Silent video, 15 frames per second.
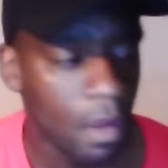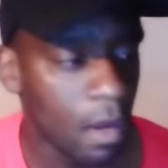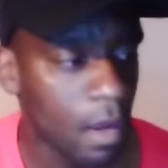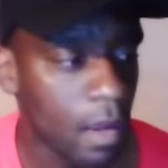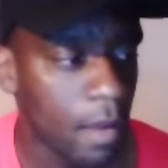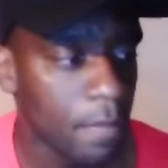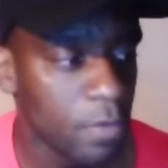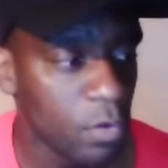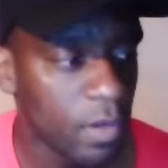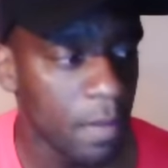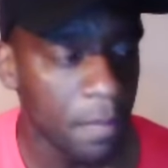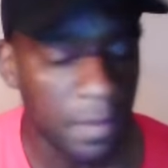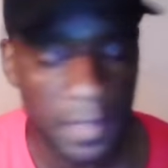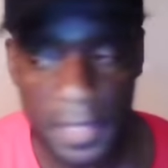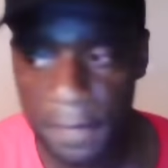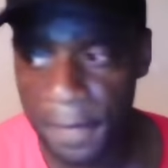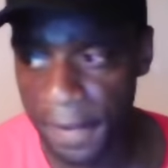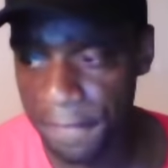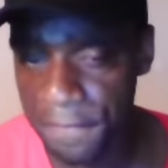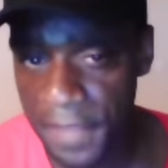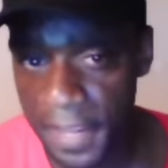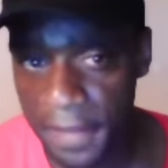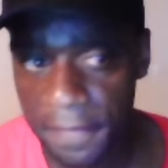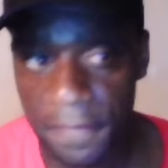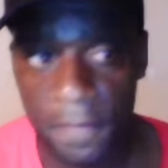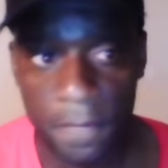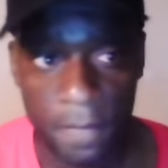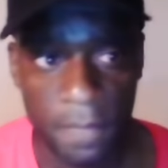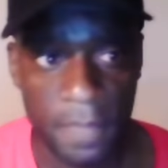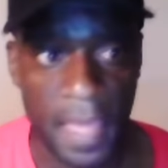Um, you can believe by faith
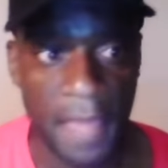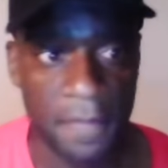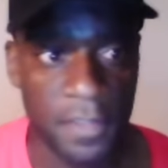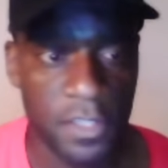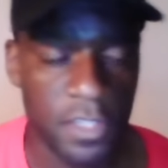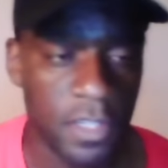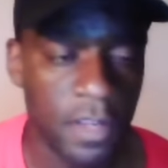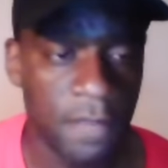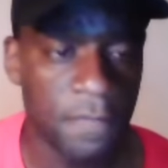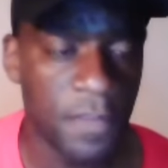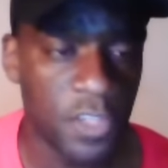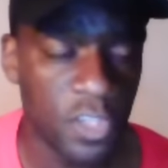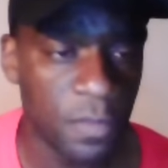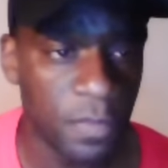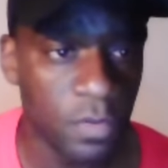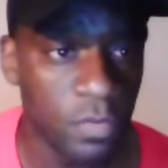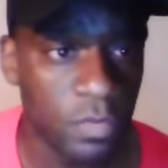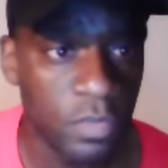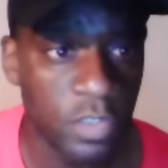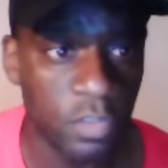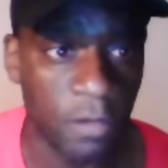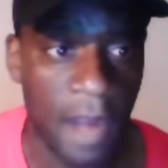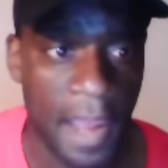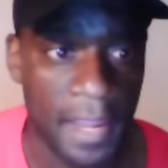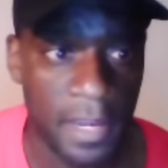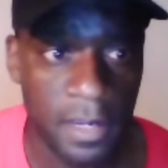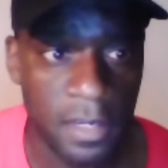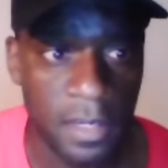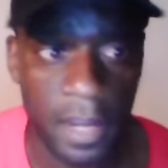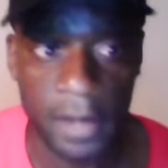that this invisible
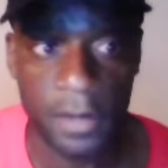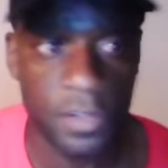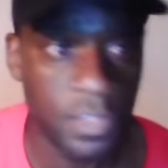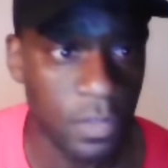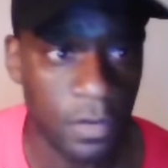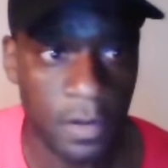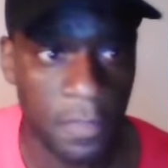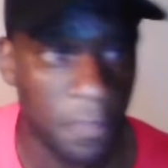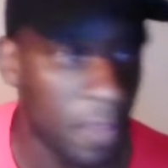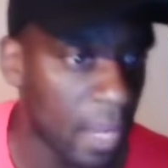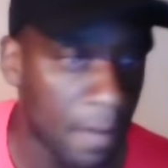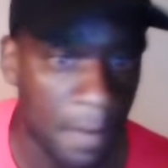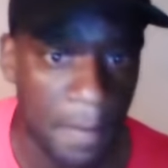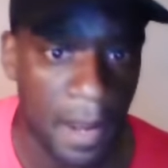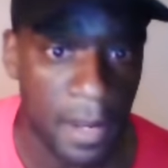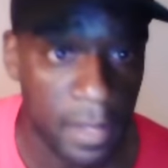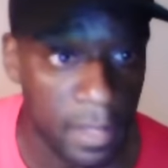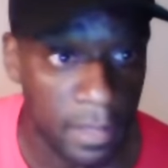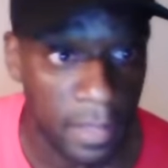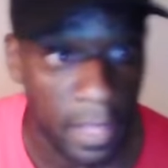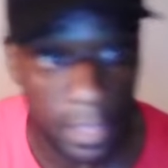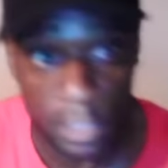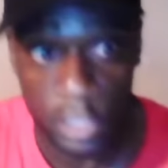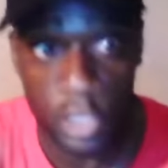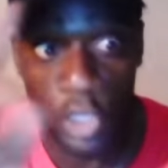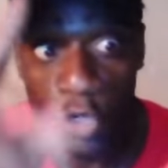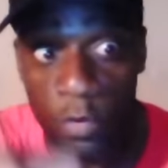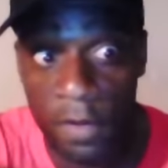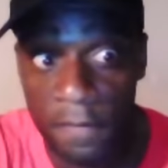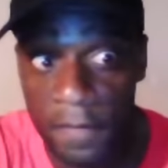dragon dinosaur thingamaboggy that
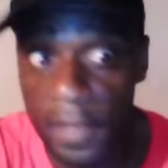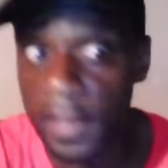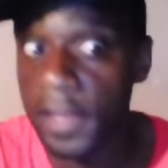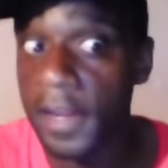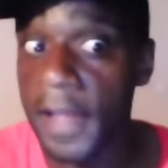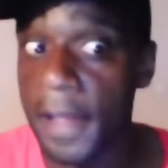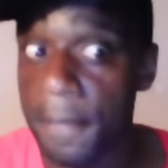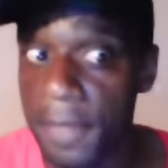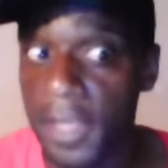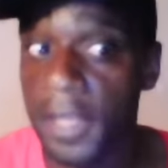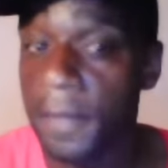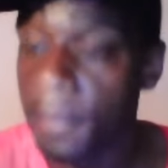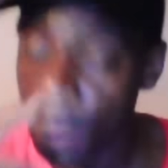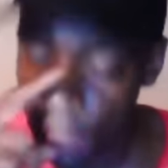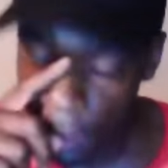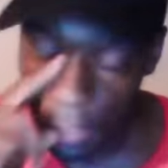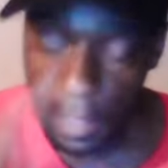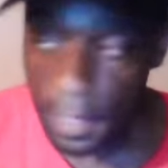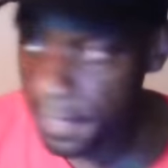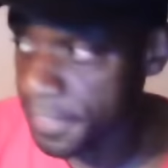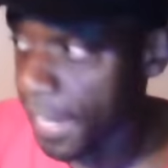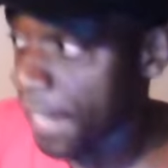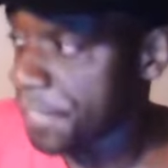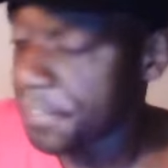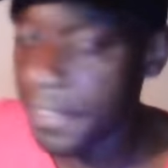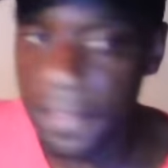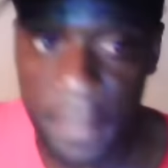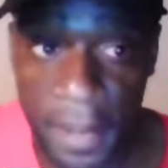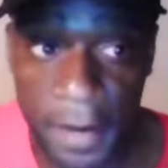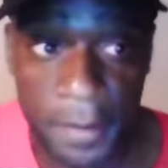you invented, not me, is
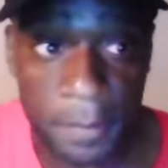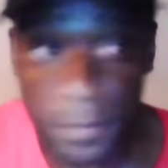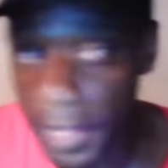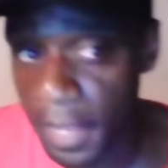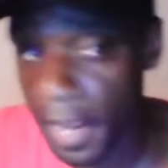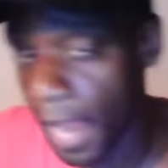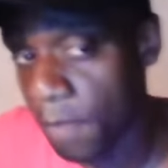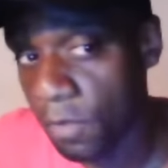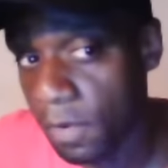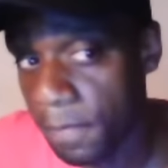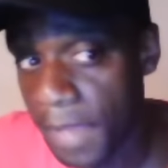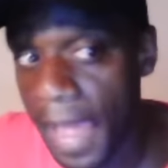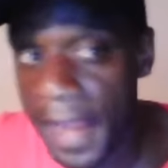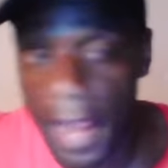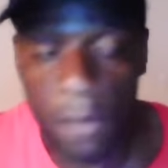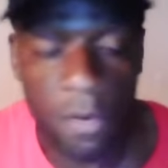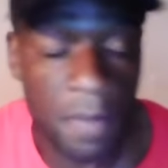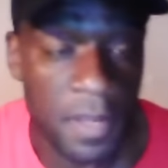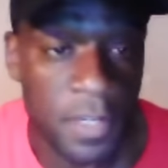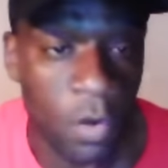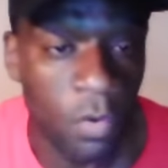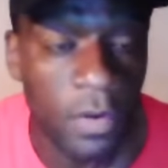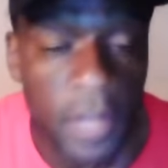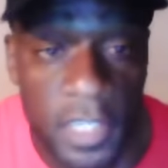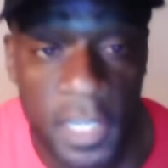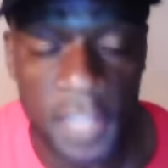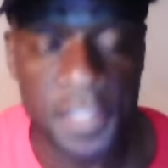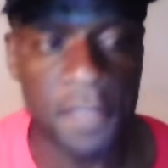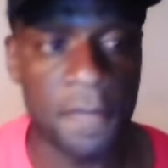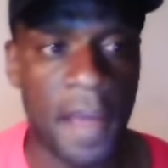actually there, and I would be, and I would be totally
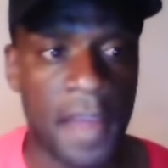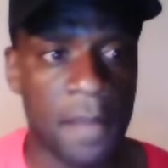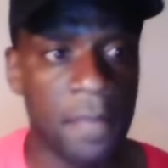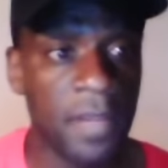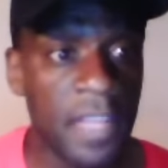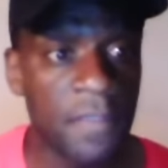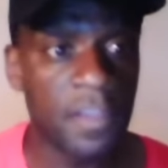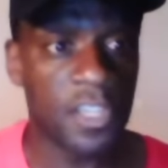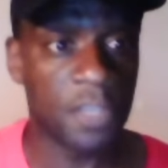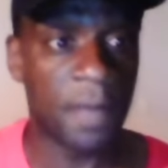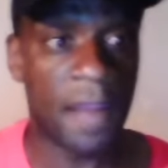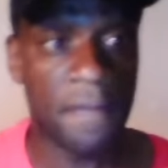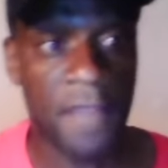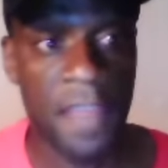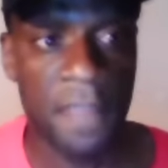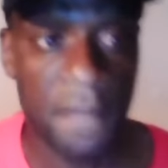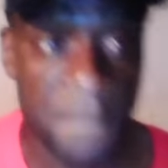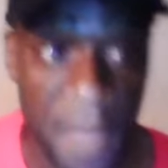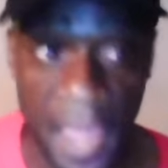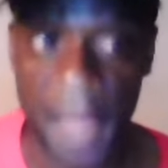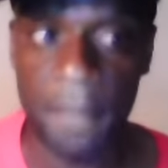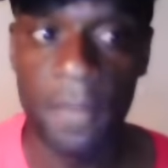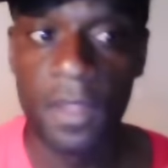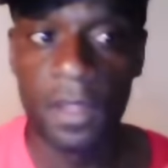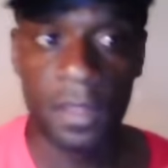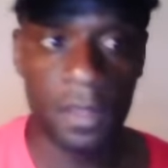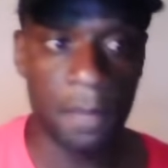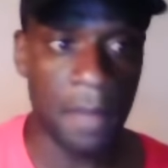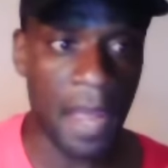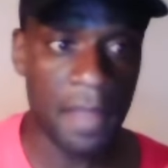justified in believing this by faith. In fact,
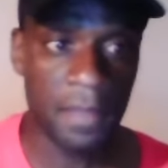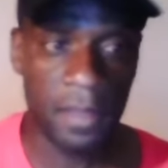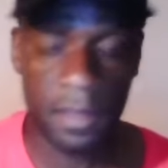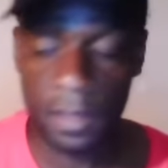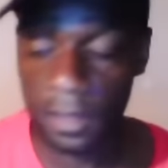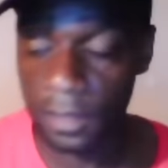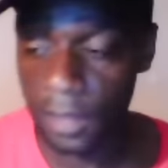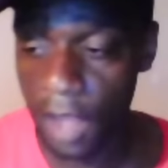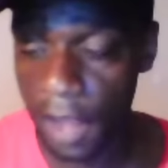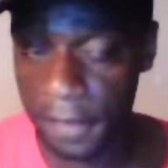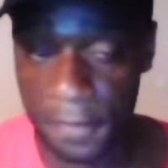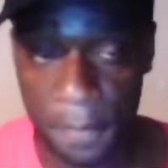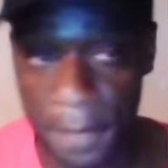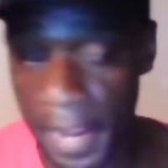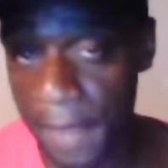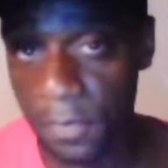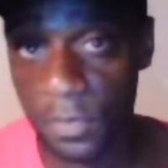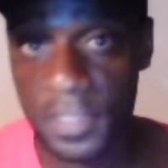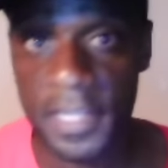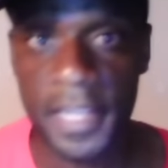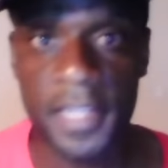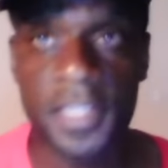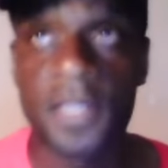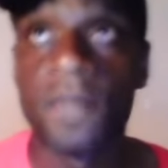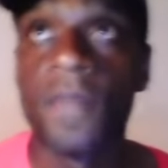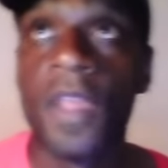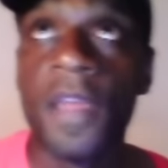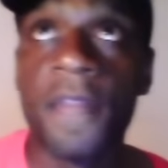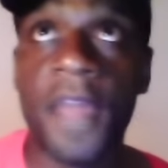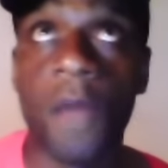the Bible, uh, the God of the Bible says
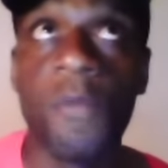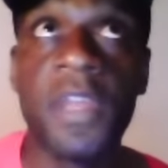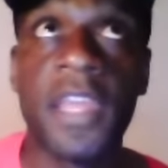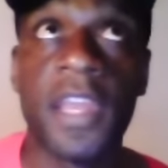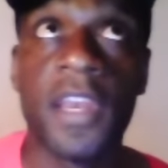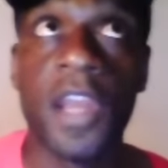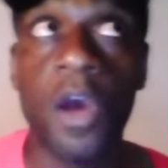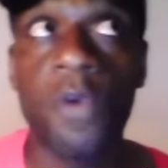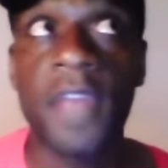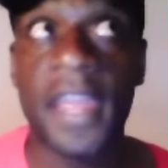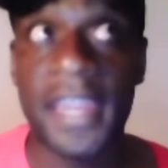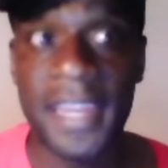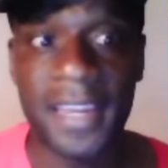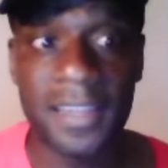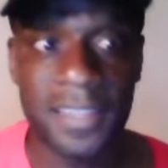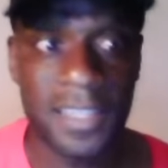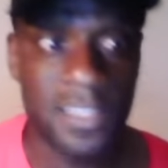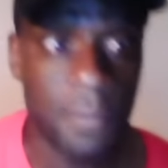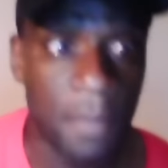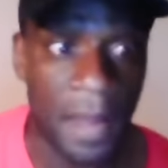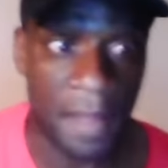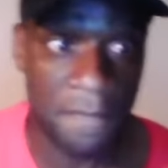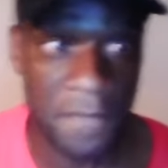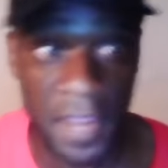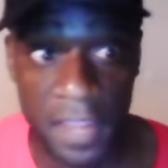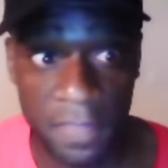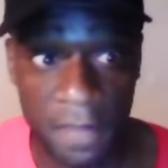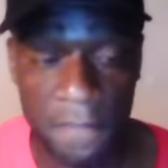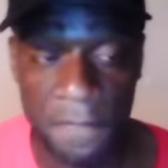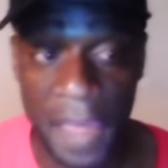that we can know that He exists by
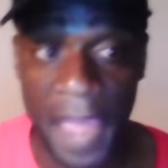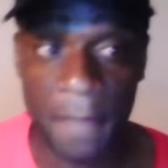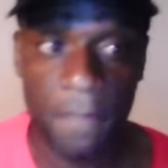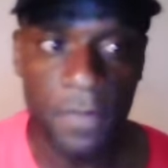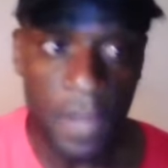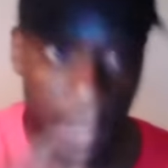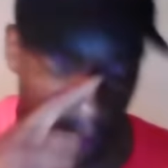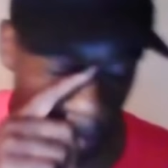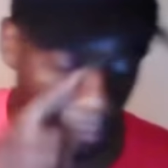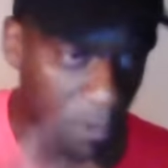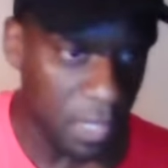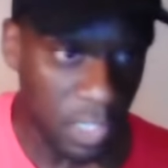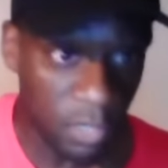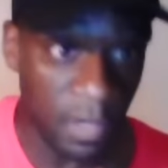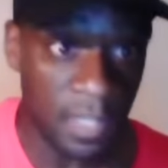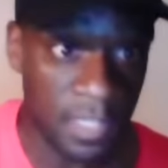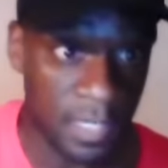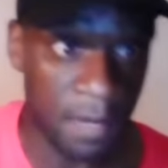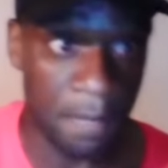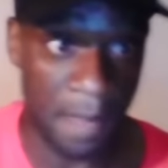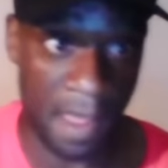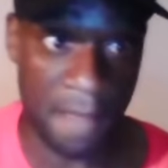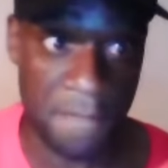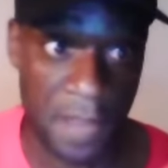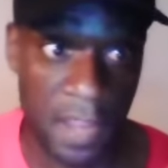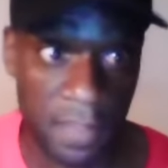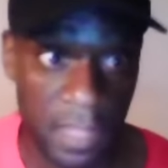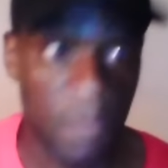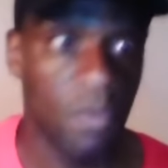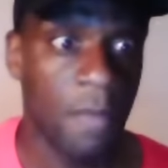faith. In fact, if we trust Him by
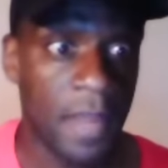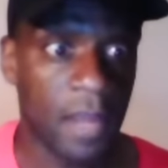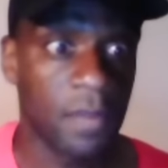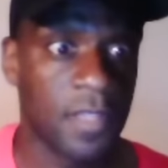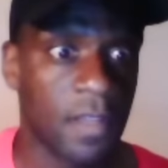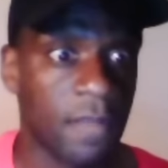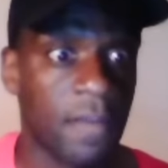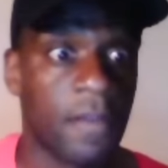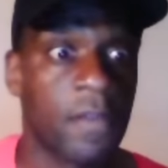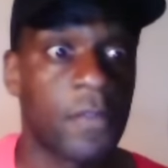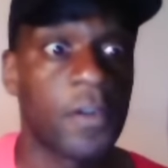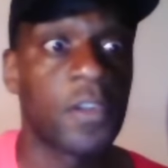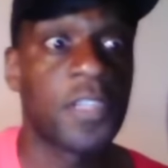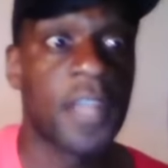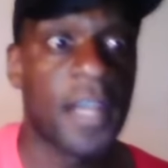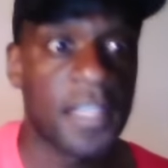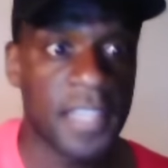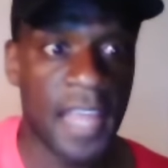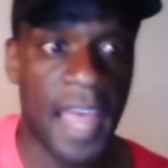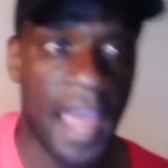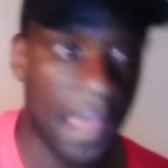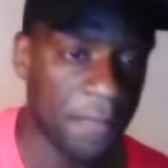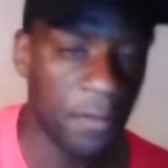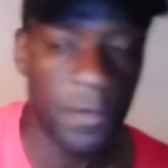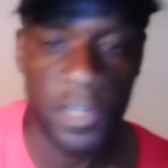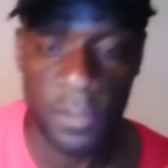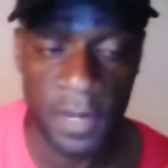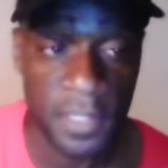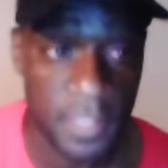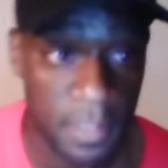faith, He will make Himself very real to us after we
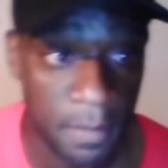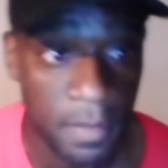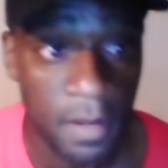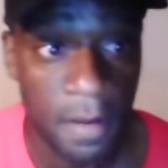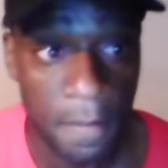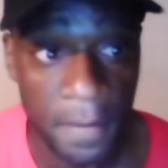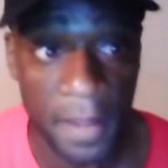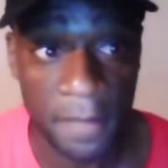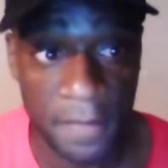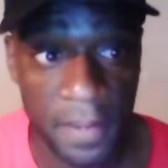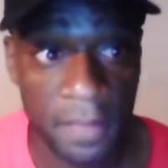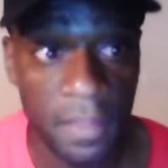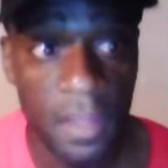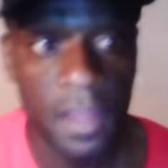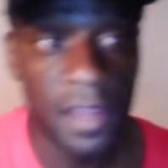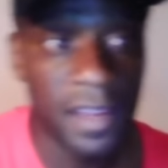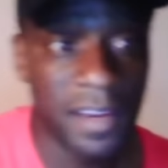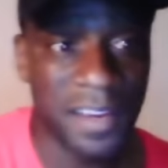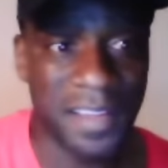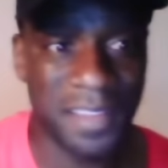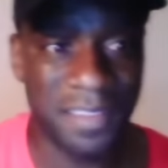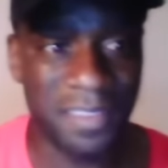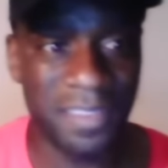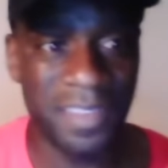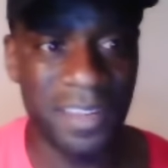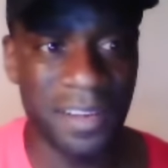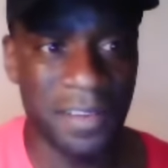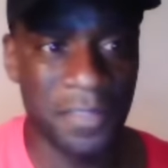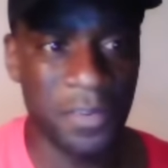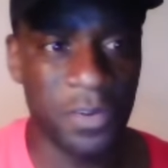trust Him by faith, not the
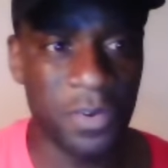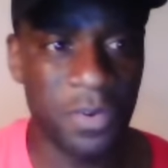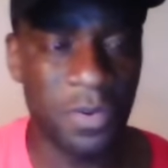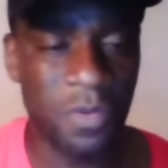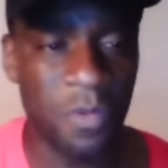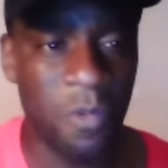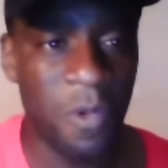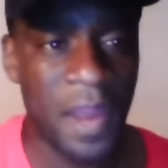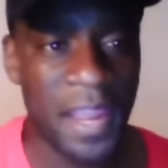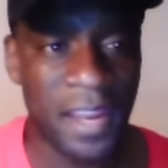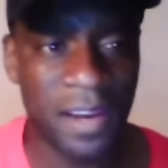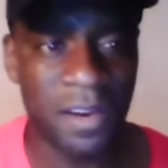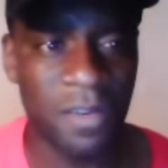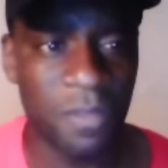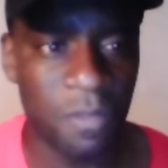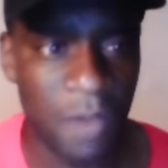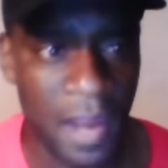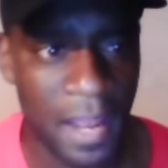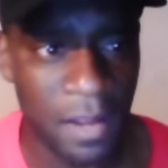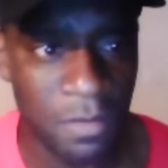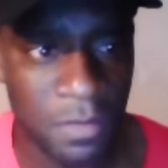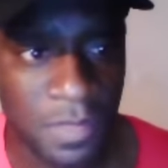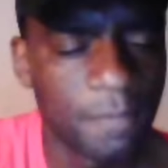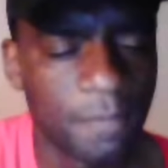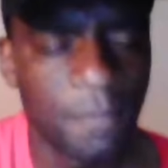other way around.